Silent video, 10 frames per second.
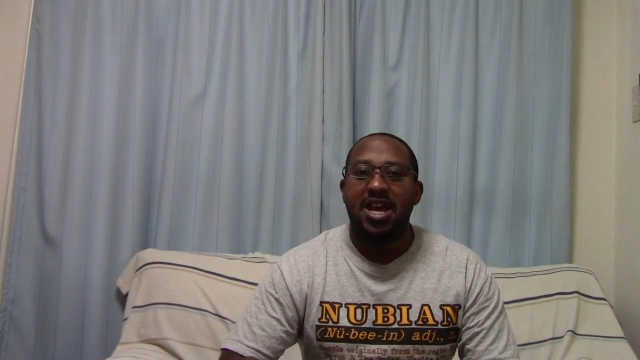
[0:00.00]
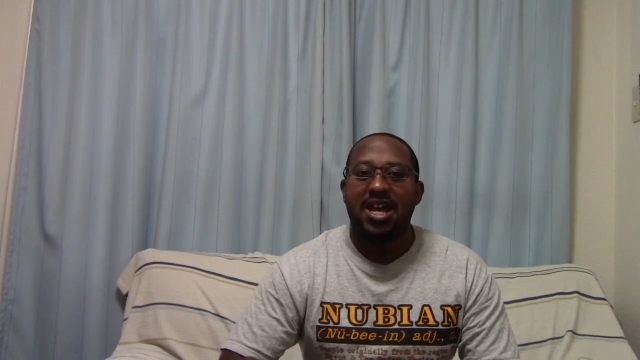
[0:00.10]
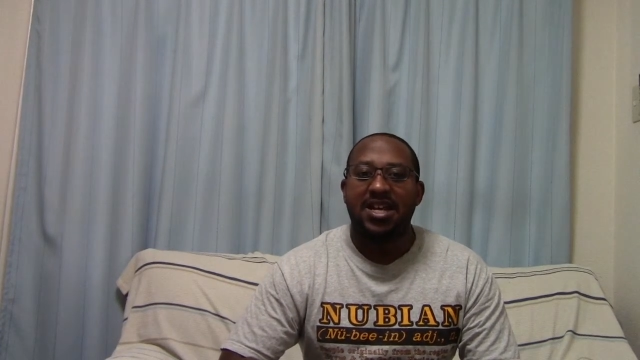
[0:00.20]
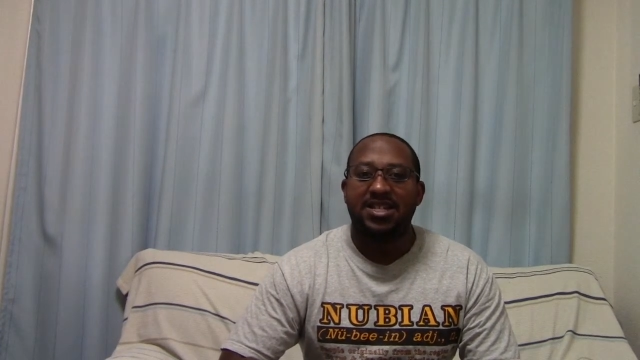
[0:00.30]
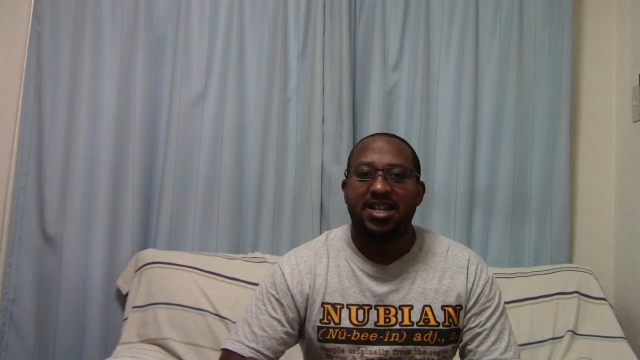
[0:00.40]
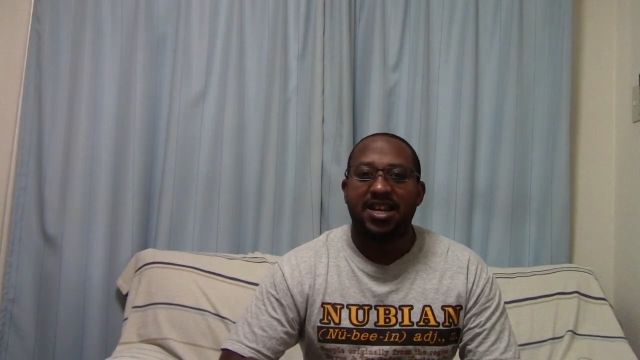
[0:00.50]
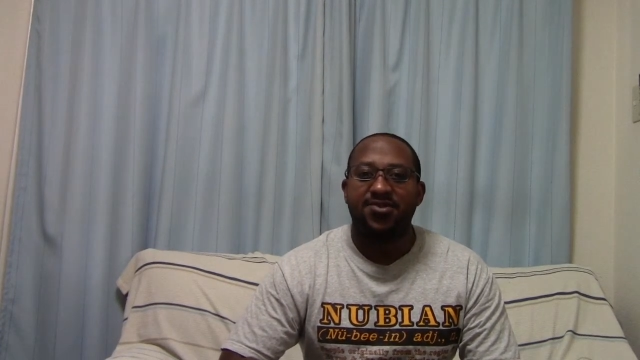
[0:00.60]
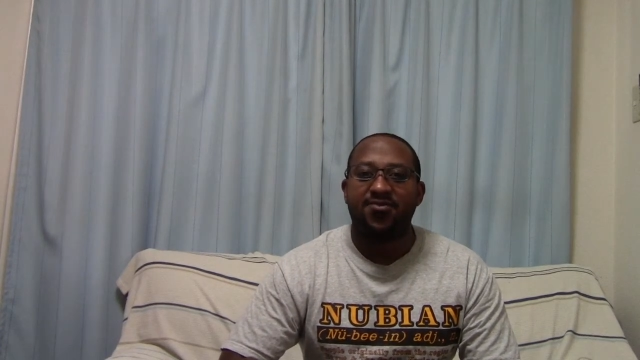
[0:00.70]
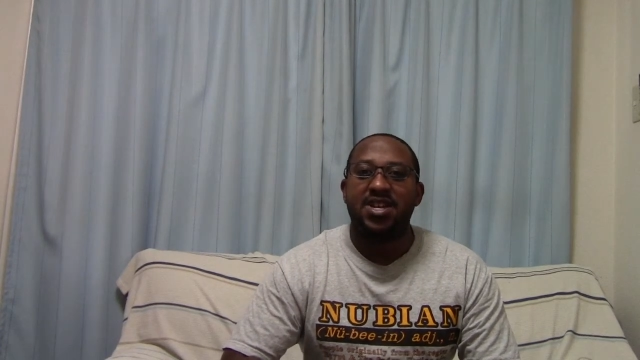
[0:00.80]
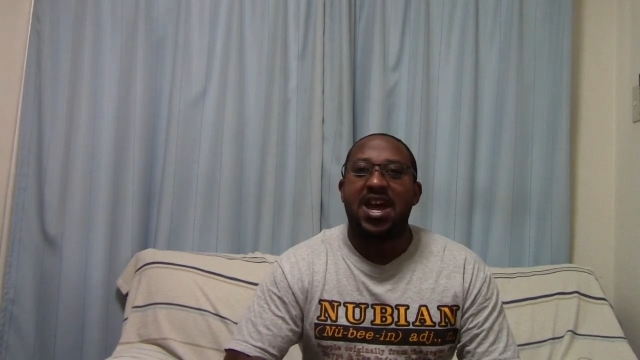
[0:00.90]
I got to
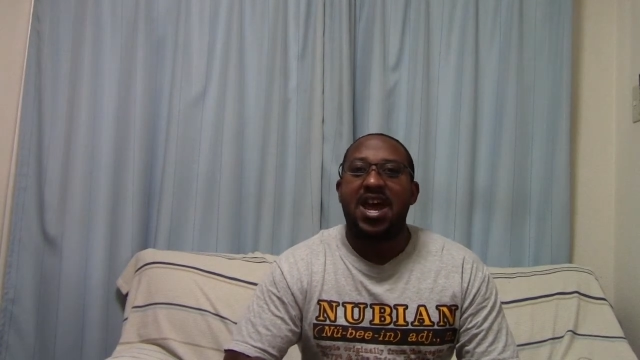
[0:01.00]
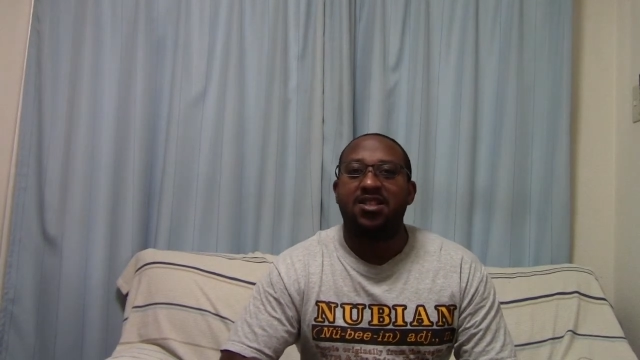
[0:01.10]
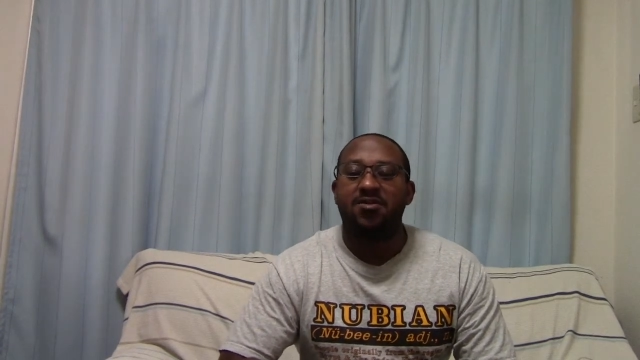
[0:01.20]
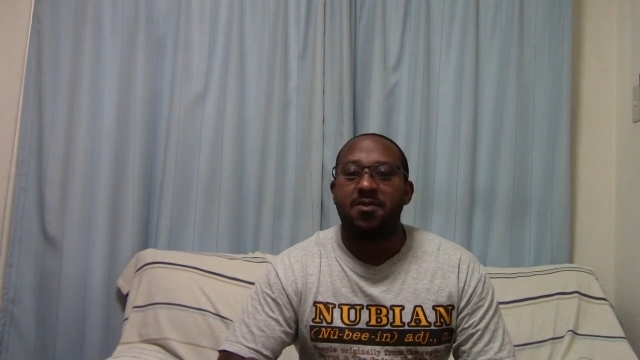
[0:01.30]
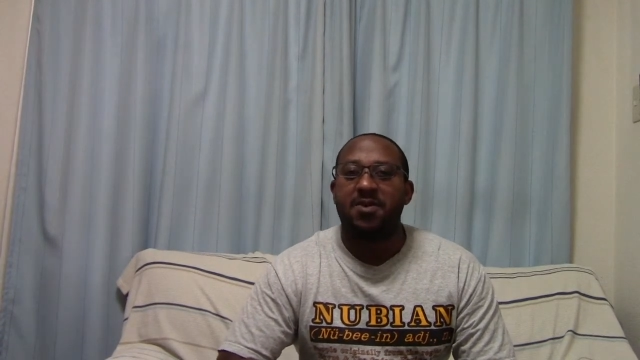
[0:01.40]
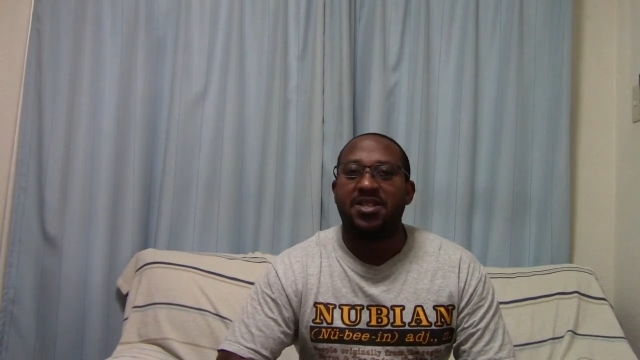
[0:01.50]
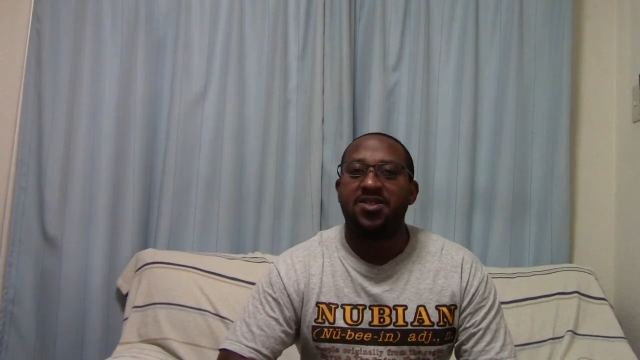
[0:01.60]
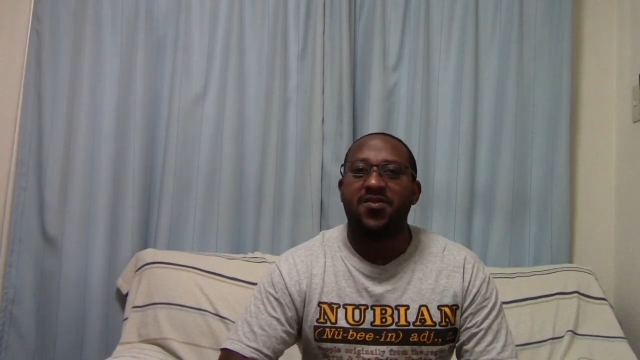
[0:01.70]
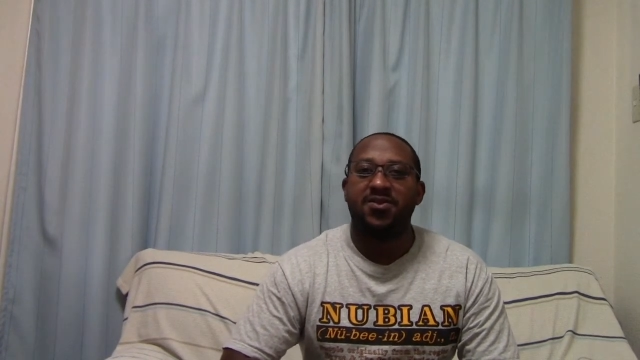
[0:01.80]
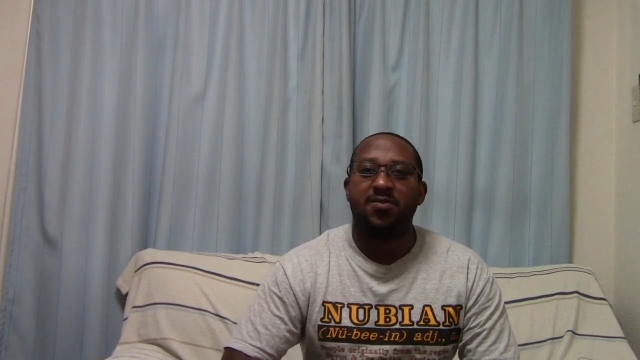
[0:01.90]
kind of re-acclimate
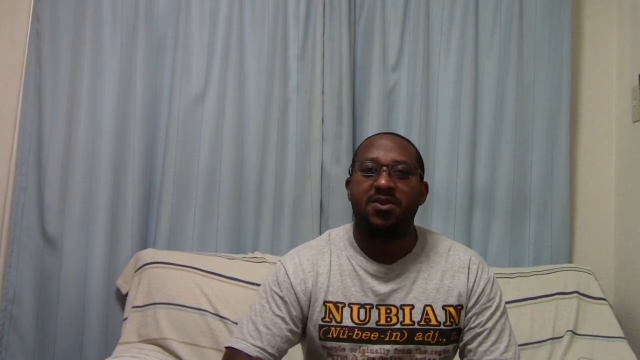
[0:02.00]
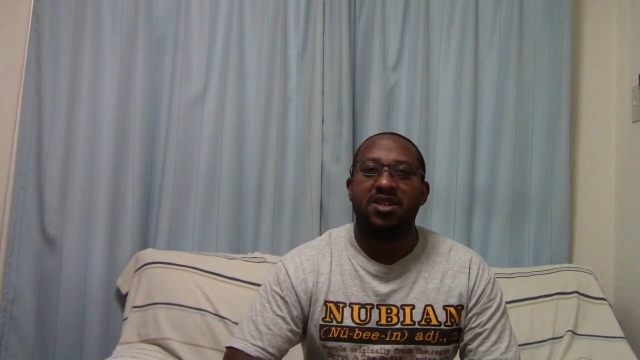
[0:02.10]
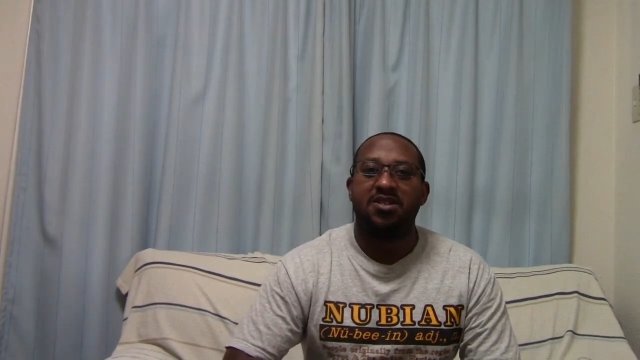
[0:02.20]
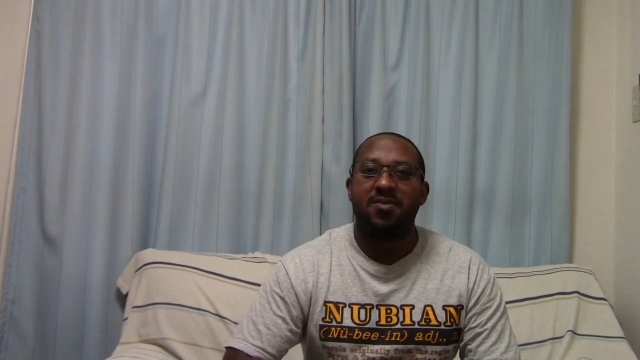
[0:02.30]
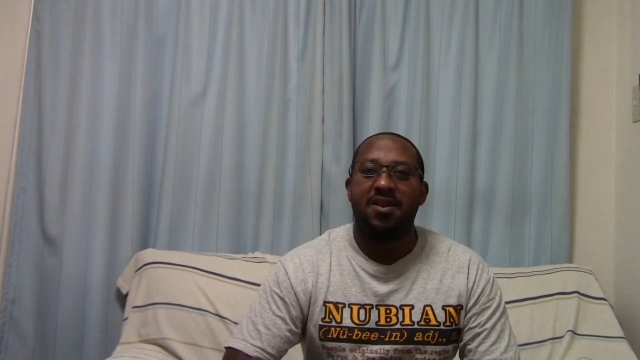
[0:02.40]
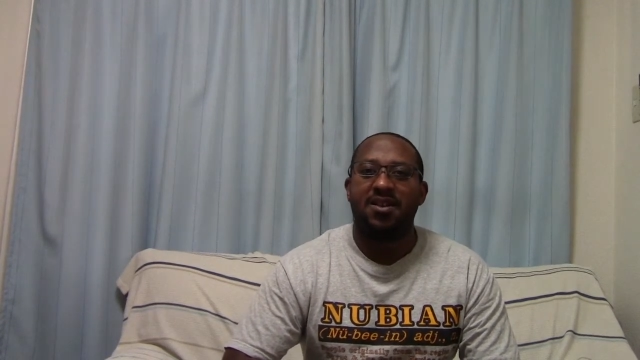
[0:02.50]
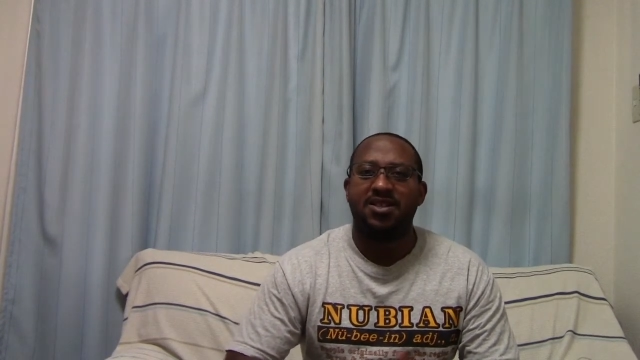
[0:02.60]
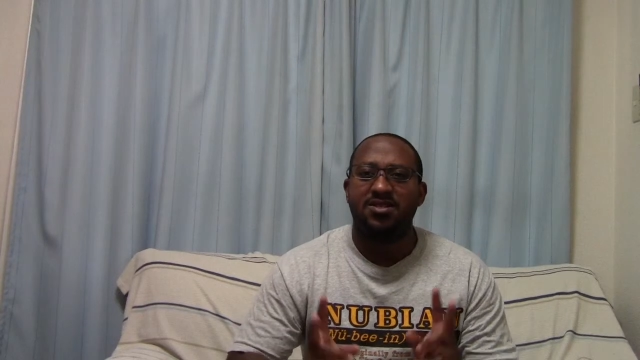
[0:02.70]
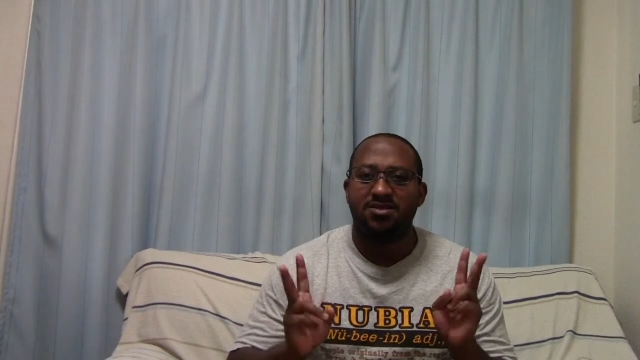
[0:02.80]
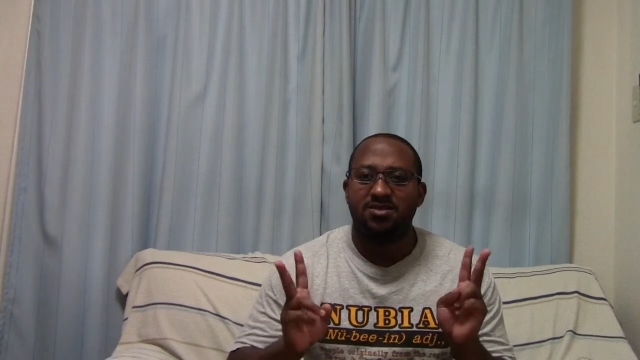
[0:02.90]
myself to being an
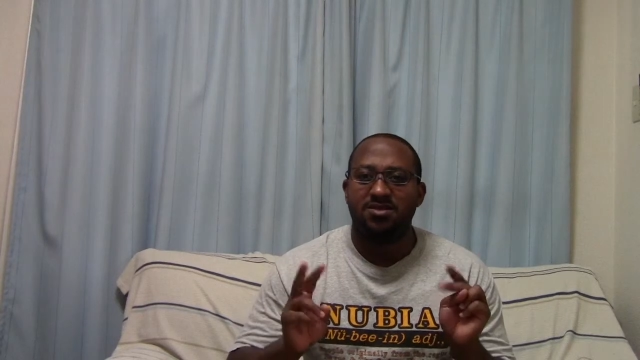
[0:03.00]
American.